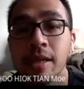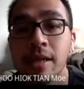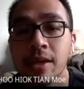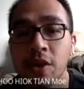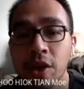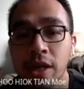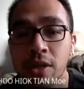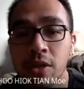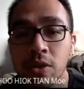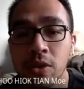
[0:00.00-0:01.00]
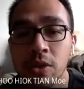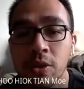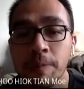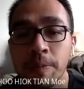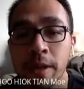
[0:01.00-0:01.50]
Okay, so
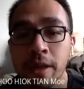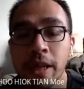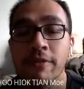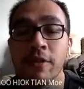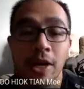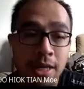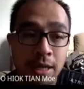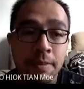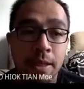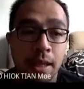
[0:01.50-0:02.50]
like for example,